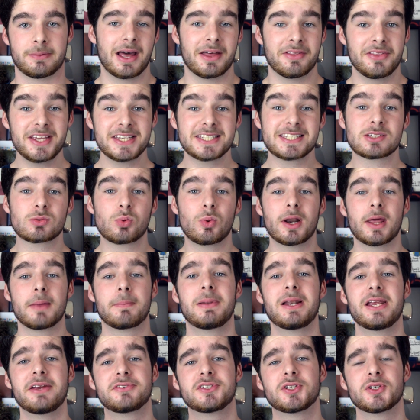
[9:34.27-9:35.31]
Now, this is what I
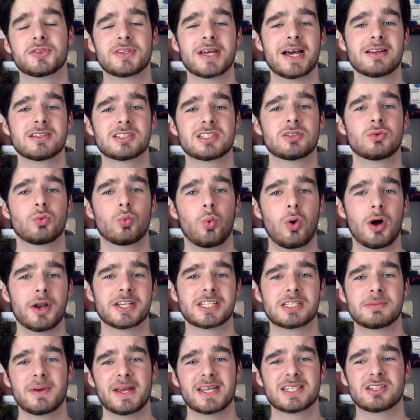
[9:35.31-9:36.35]
believe 2001 A
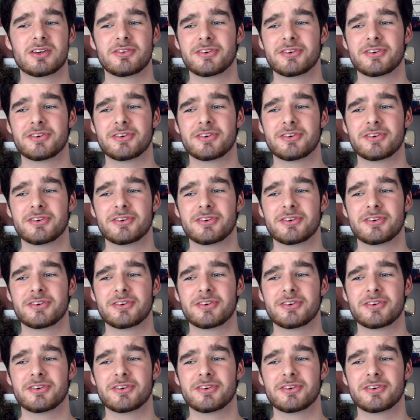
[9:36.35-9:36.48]
Space